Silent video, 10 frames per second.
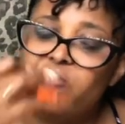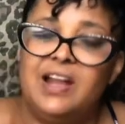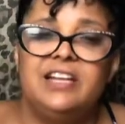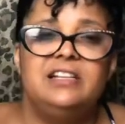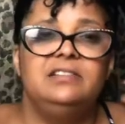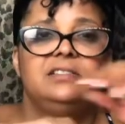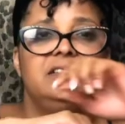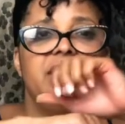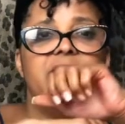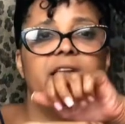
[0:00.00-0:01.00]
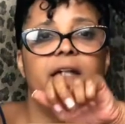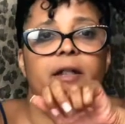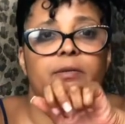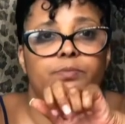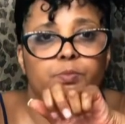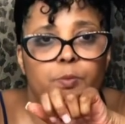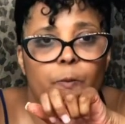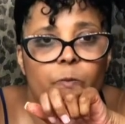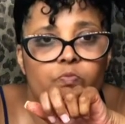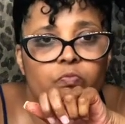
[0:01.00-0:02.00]
and he's leaning
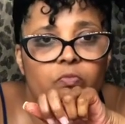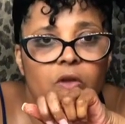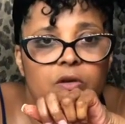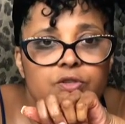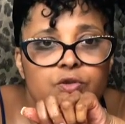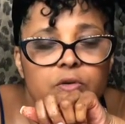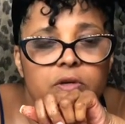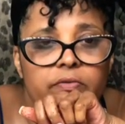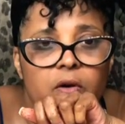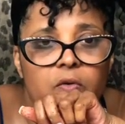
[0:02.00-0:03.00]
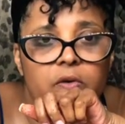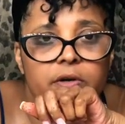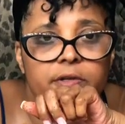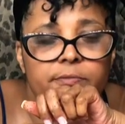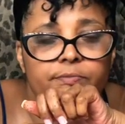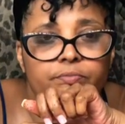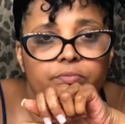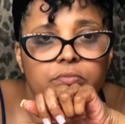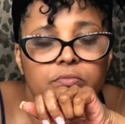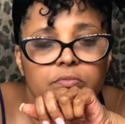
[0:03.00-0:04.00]
sort of on
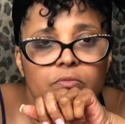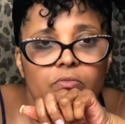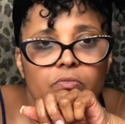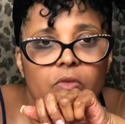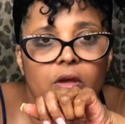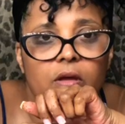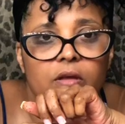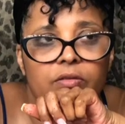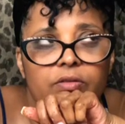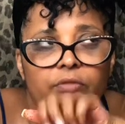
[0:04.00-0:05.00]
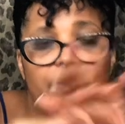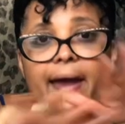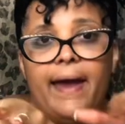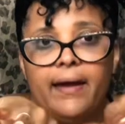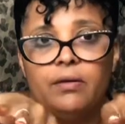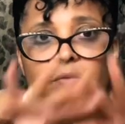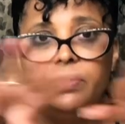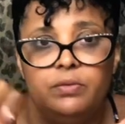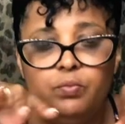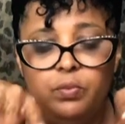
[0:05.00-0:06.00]
the rack where
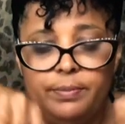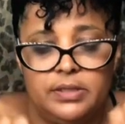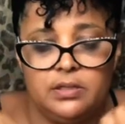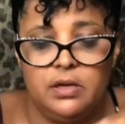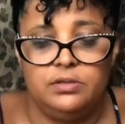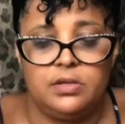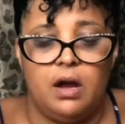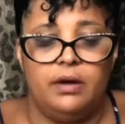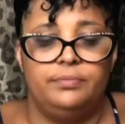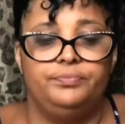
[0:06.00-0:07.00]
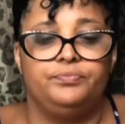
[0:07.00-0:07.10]
the women's clothes are.